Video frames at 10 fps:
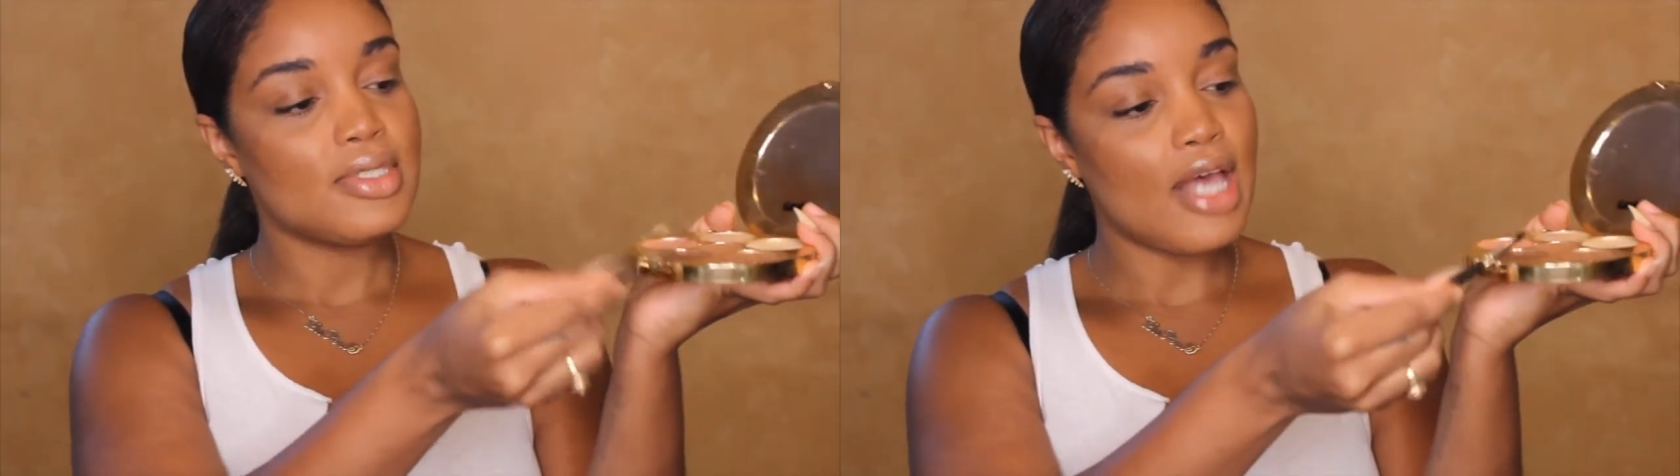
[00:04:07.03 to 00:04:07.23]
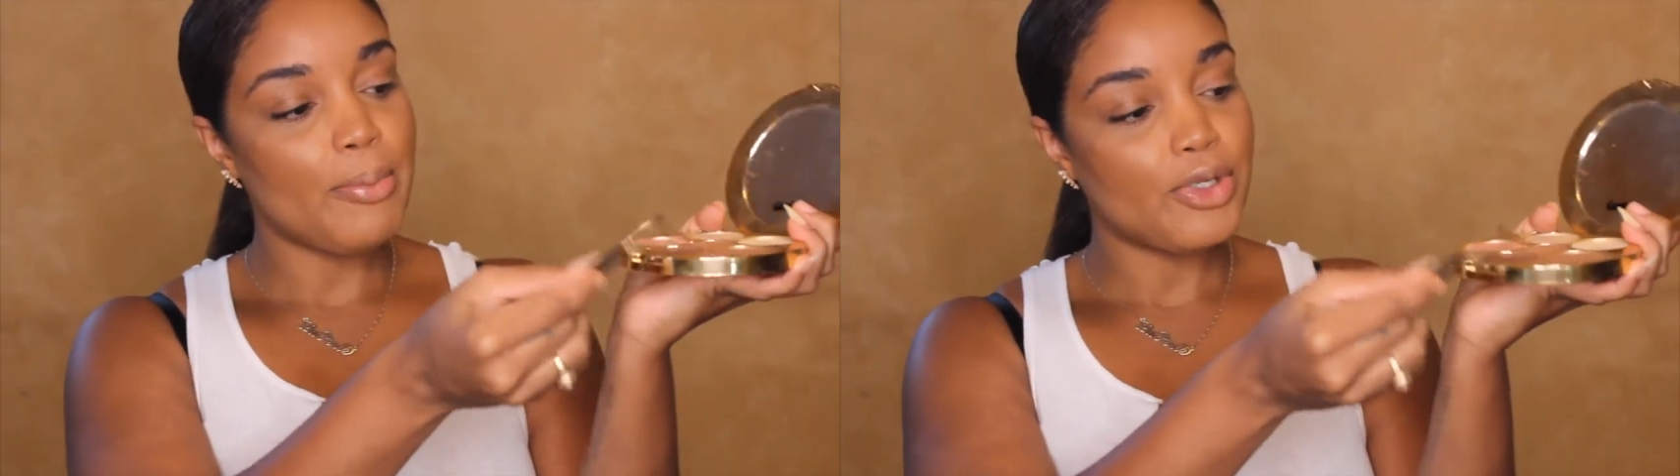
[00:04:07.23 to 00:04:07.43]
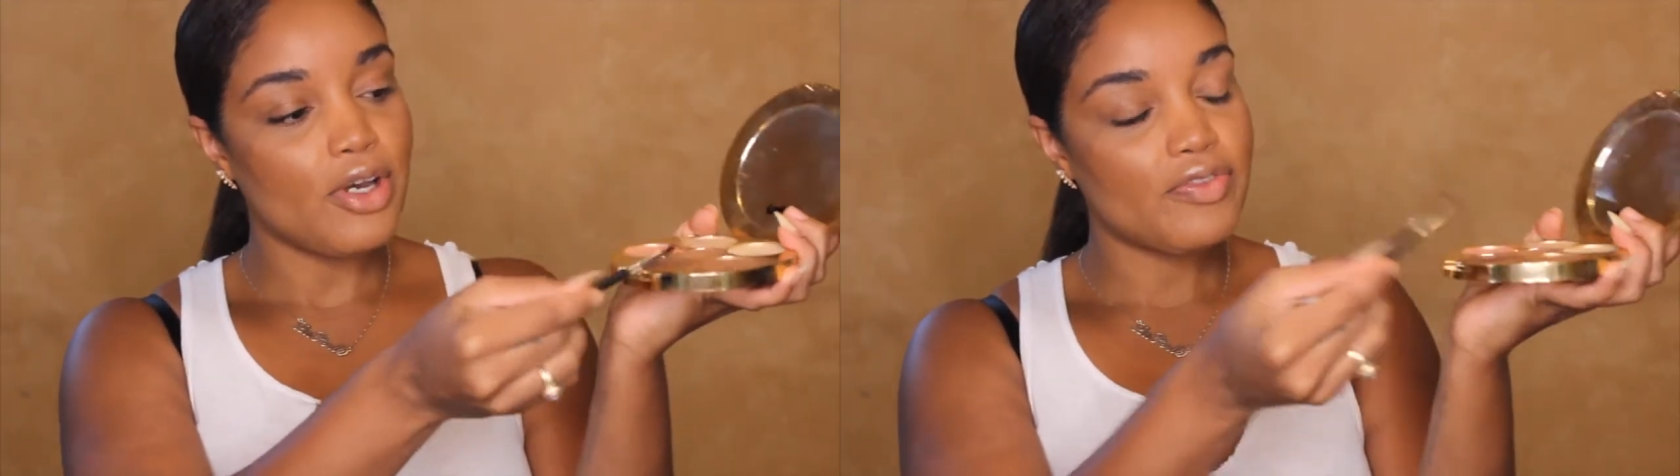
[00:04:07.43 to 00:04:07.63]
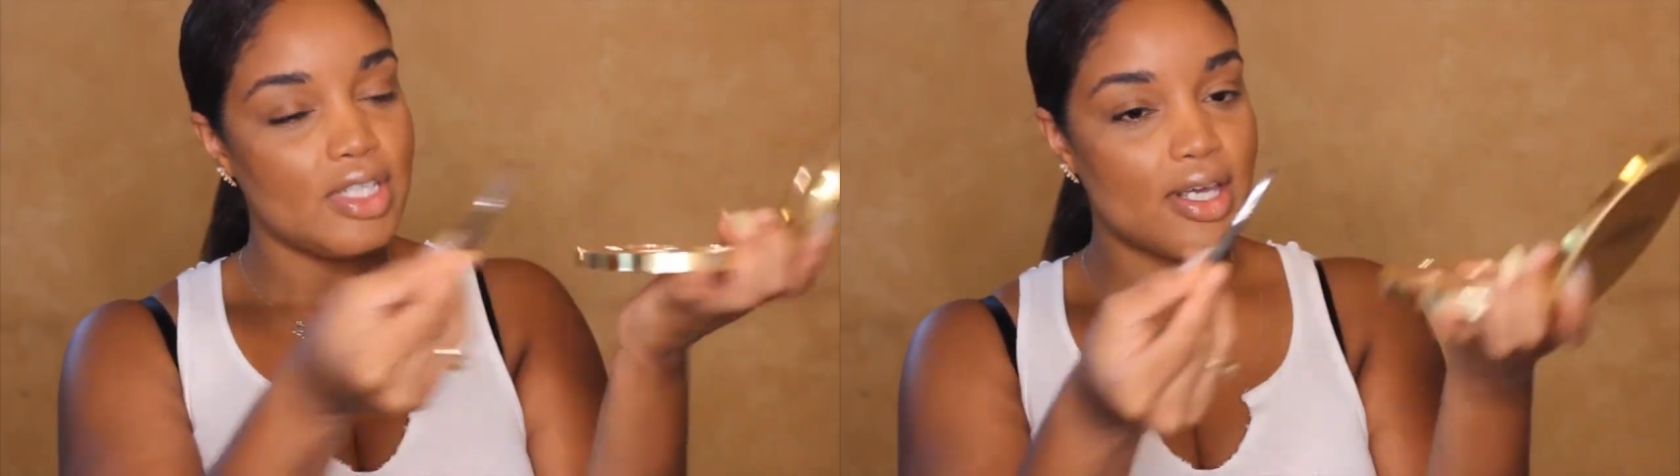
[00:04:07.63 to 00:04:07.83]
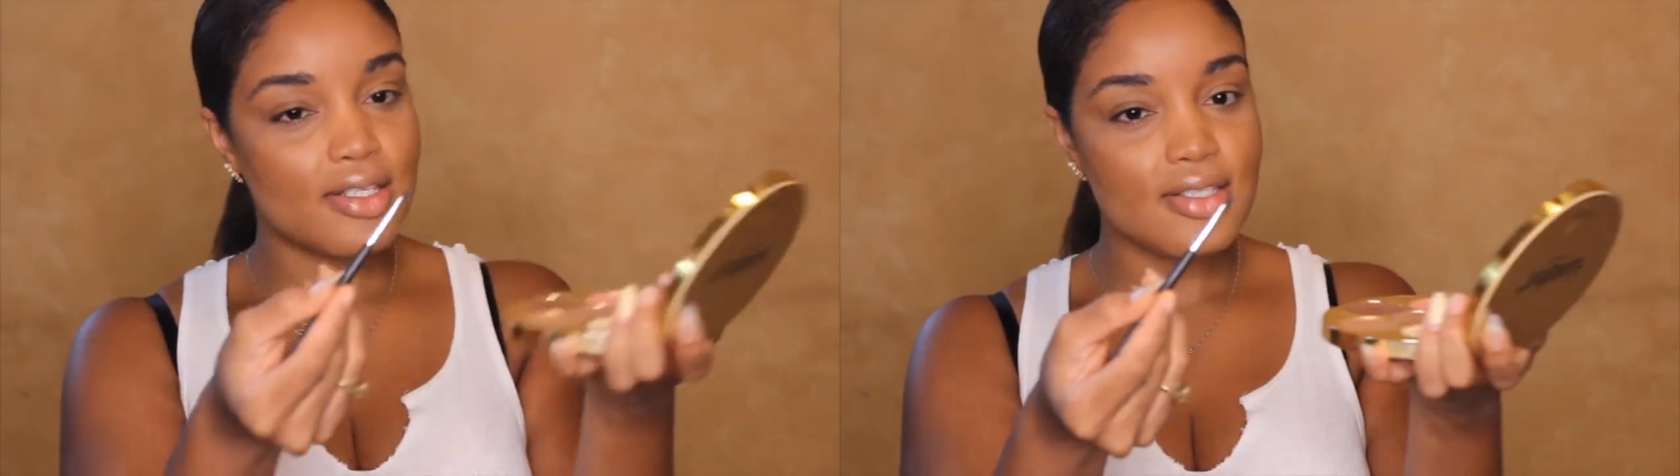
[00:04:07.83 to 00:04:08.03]
tapping off
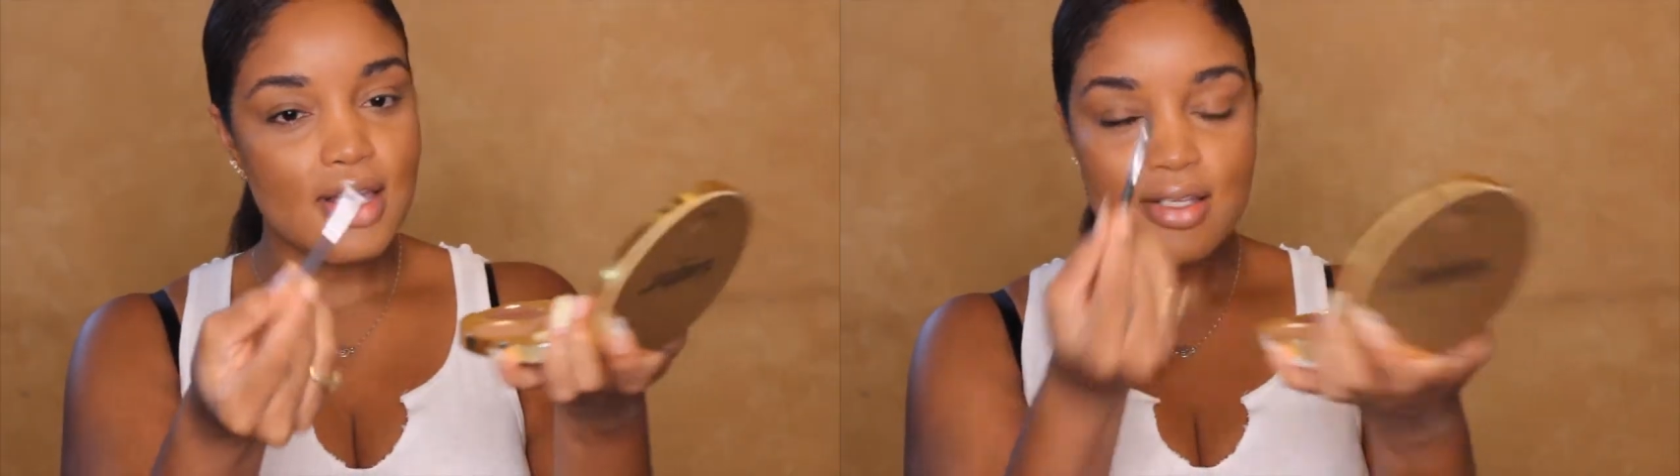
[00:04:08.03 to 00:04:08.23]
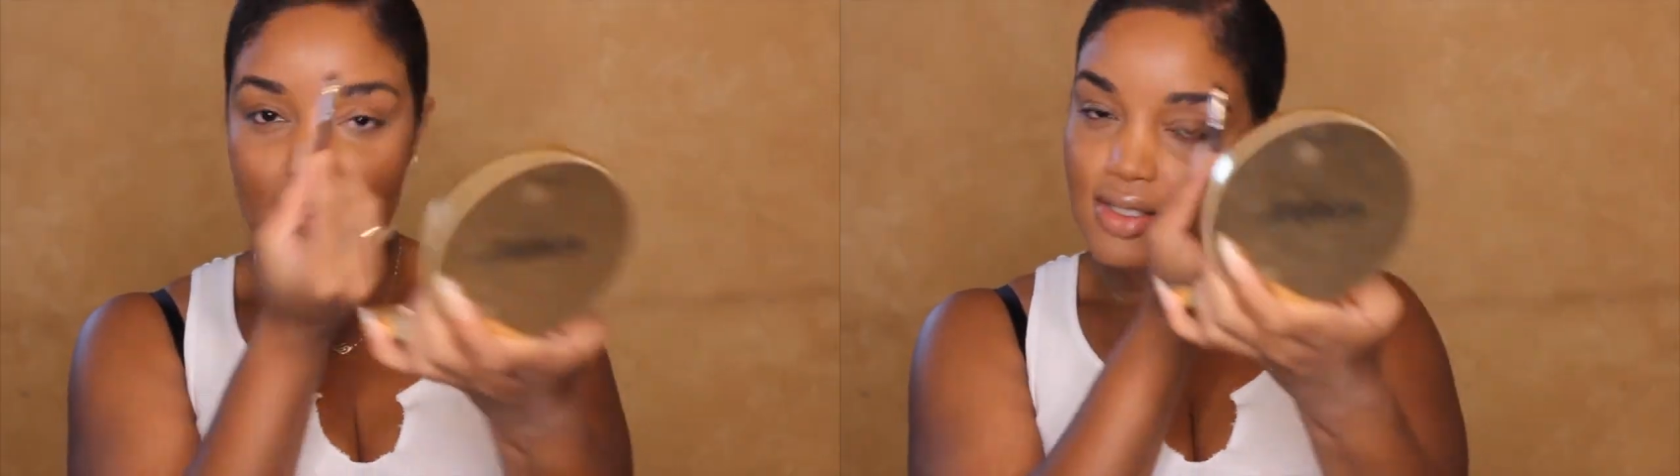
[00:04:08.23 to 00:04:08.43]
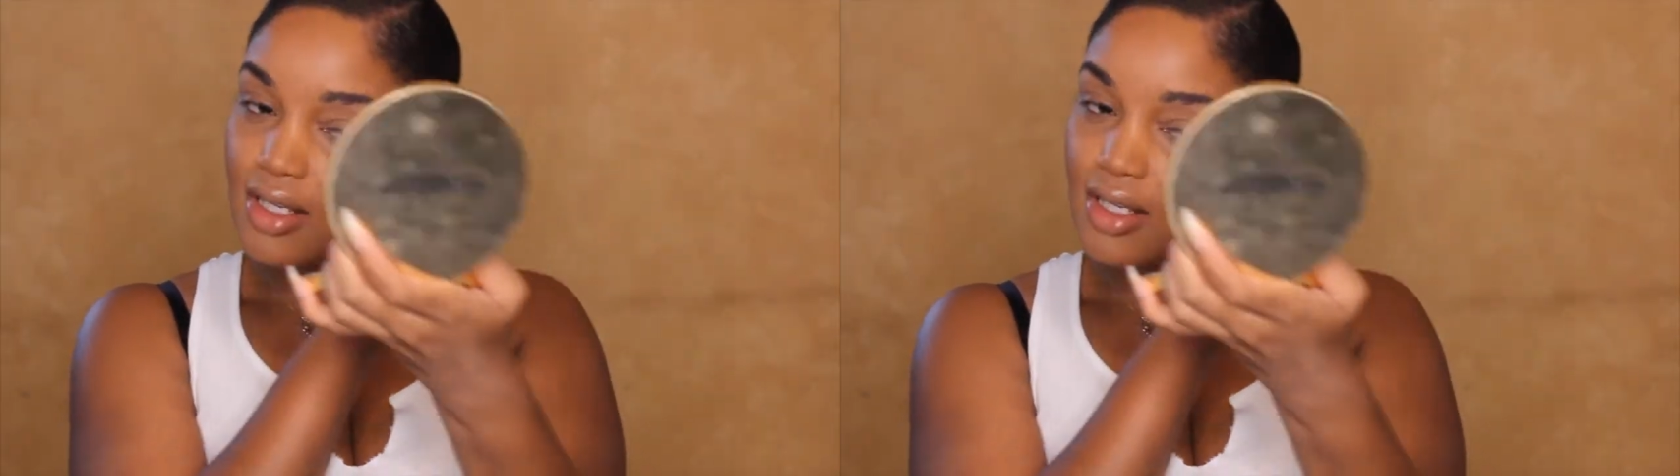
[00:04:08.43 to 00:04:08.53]
the excess,